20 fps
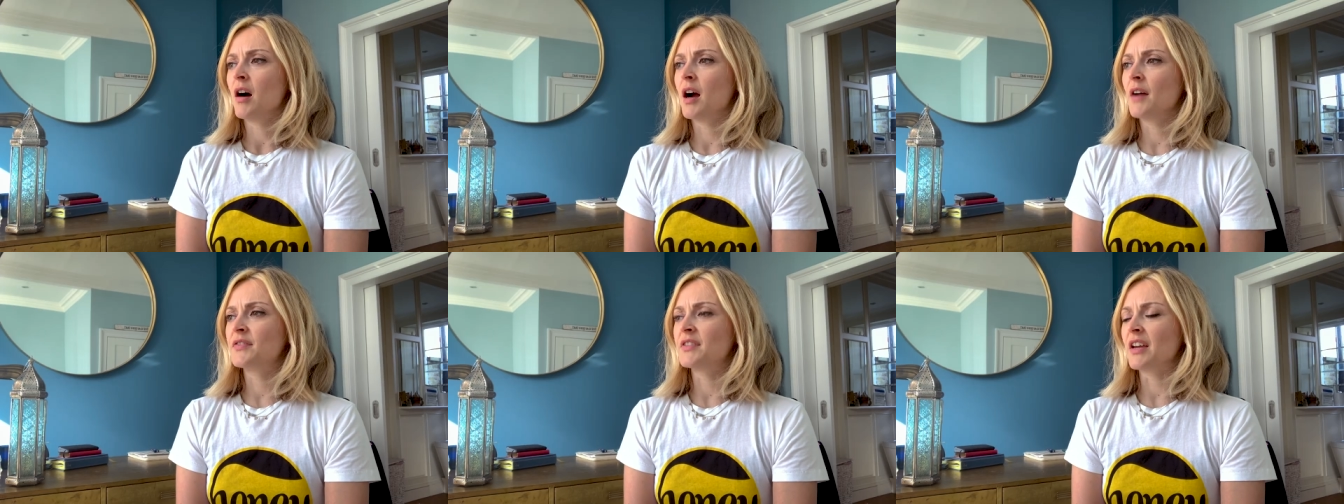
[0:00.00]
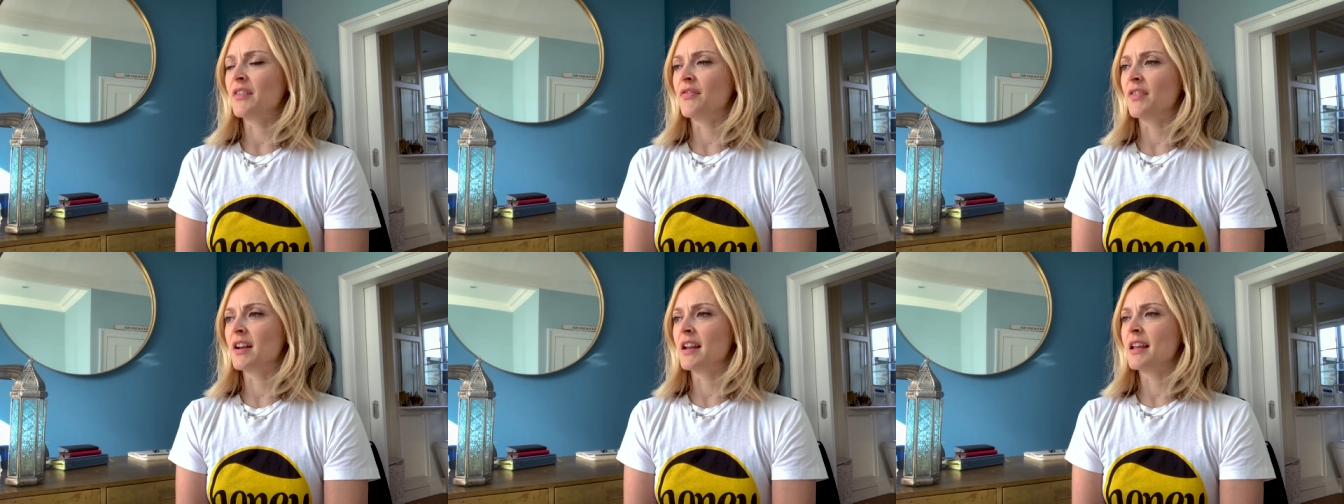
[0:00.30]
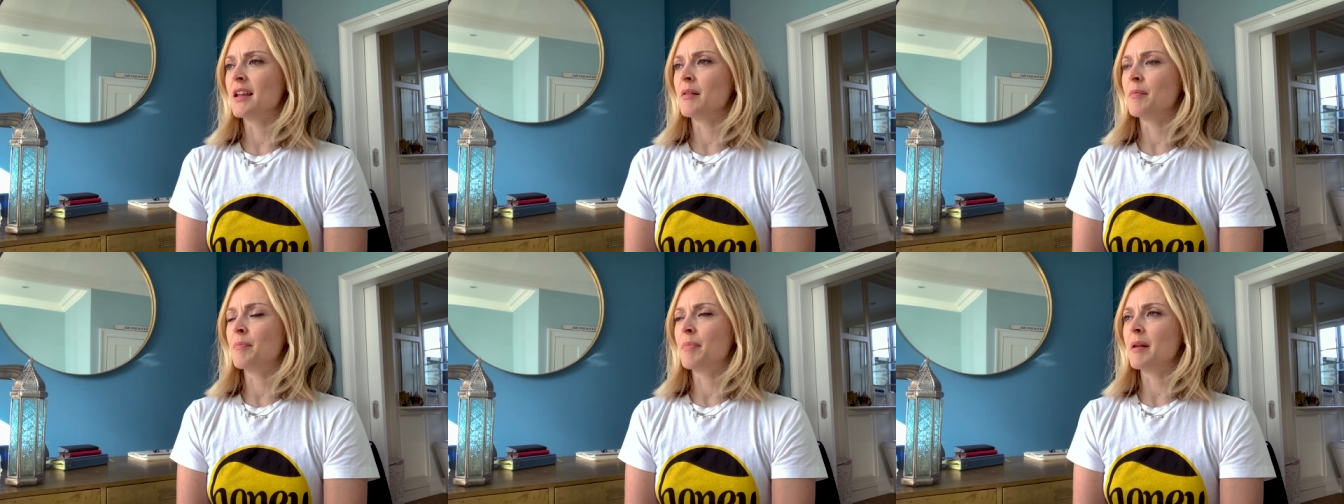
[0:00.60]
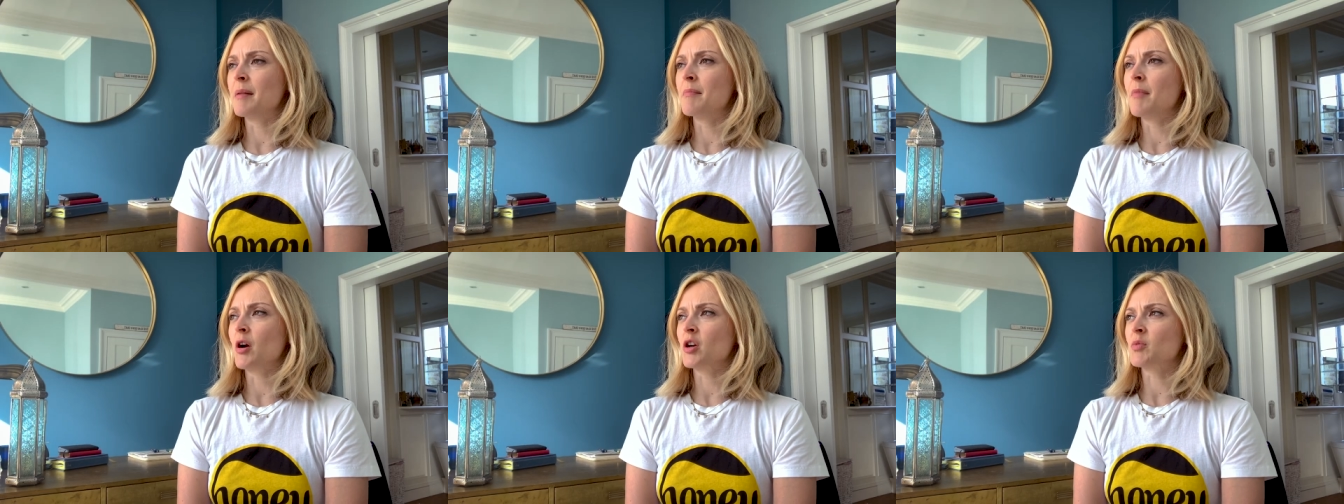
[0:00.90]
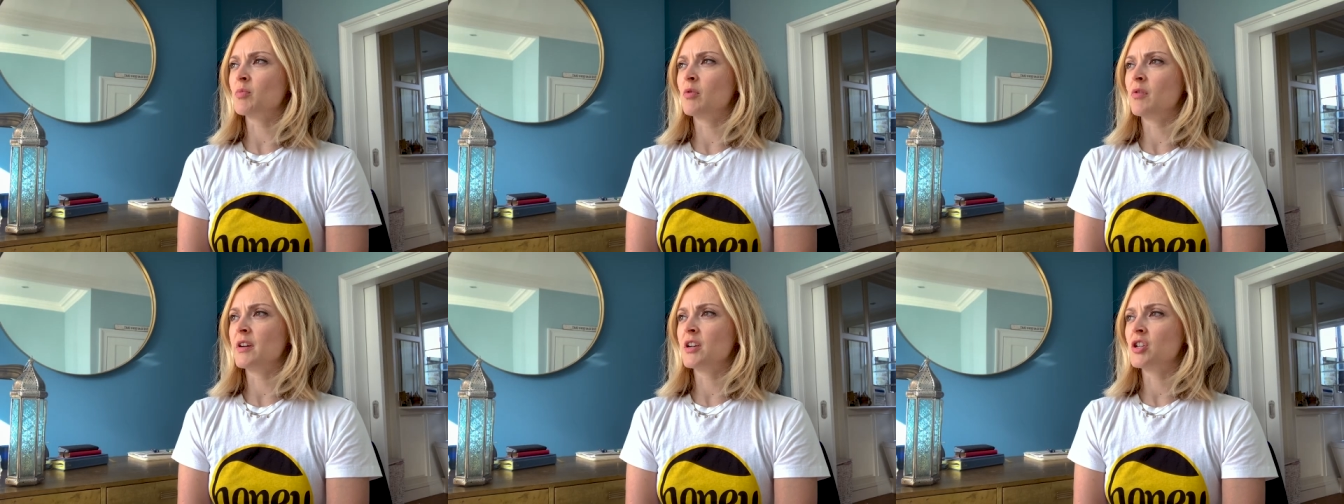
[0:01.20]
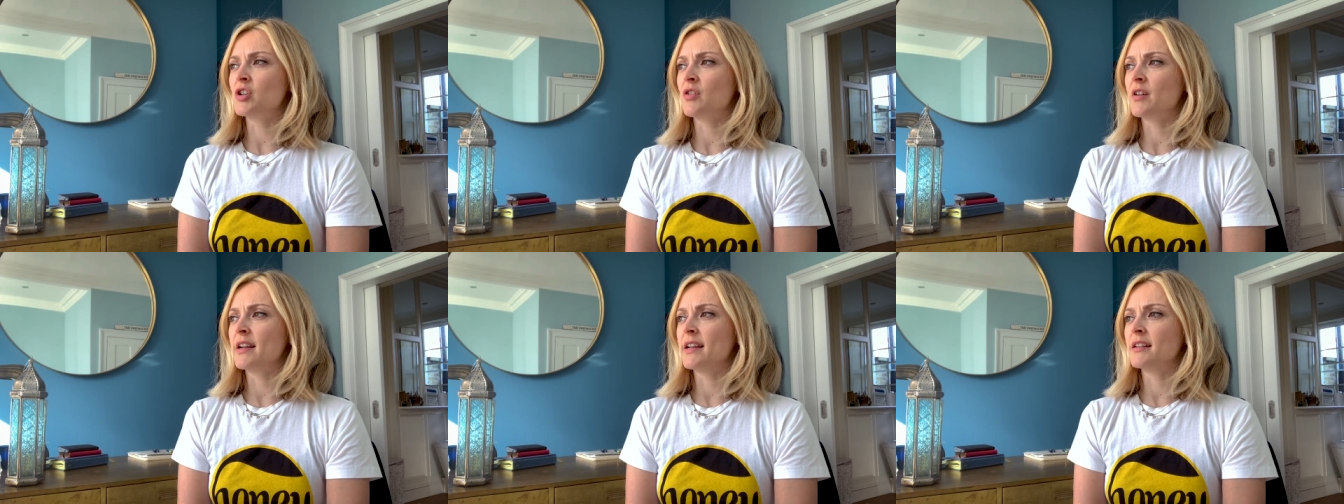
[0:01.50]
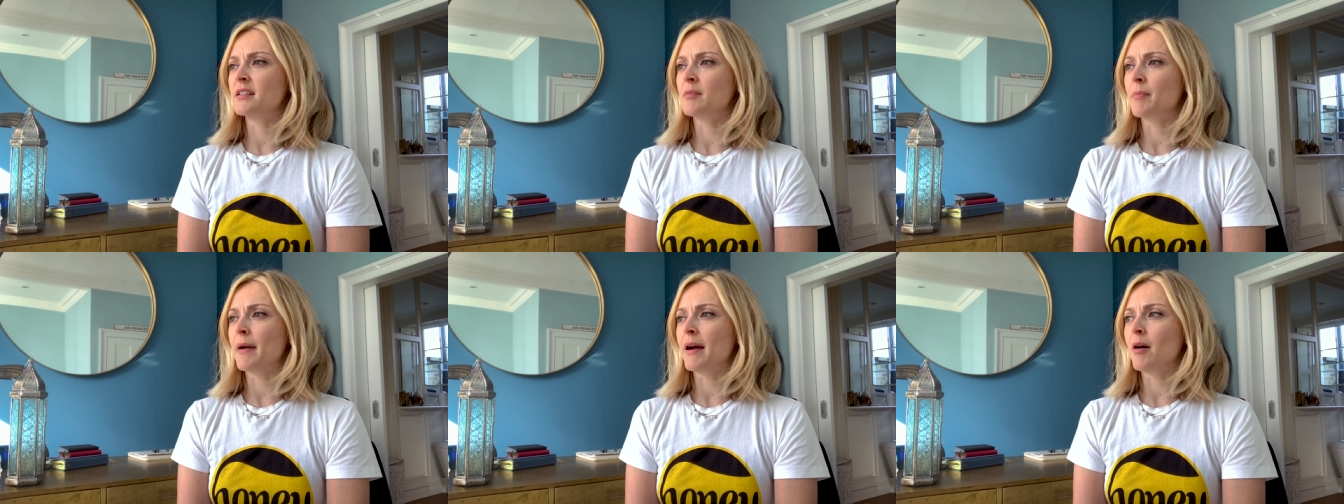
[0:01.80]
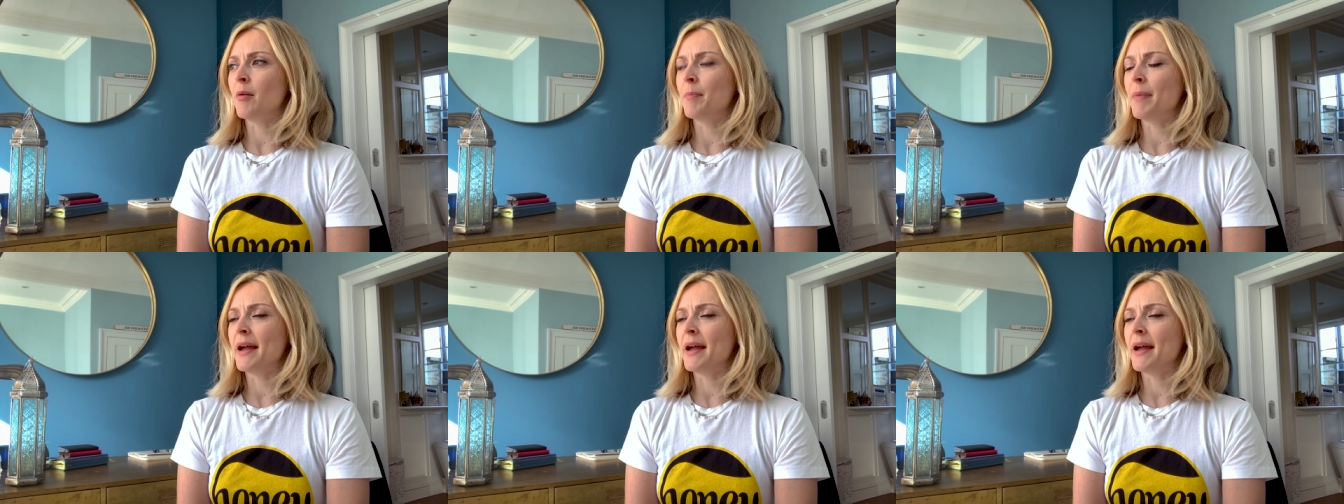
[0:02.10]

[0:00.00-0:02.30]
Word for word: I've definitely been much more intrigued about